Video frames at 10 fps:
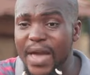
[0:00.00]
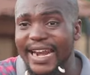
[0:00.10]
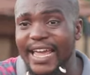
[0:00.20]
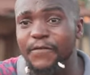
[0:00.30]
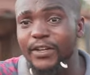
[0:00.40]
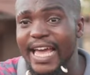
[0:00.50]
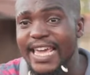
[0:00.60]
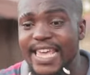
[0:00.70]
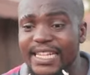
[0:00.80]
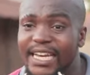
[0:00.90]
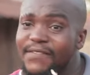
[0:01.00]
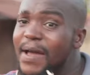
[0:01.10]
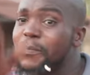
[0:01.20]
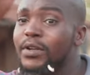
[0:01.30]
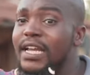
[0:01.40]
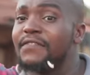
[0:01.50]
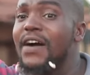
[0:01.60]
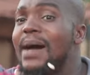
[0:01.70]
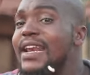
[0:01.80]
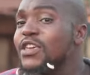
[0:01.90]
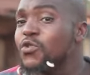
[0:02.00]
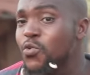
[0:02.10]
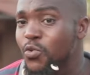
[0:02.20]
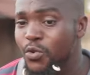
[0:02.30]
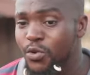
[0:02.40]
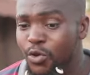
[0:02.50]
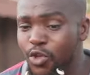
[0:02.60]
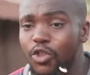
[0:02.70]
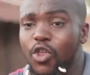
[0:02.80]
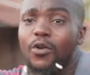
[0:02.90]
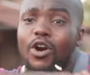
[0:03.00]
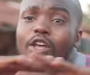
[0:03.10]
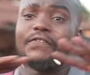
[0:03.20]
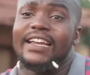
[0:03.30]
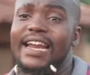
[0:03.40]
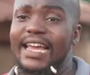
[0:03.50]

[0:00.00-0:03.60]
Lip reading: ring for 10 years, they never marry you. You don't turn out of the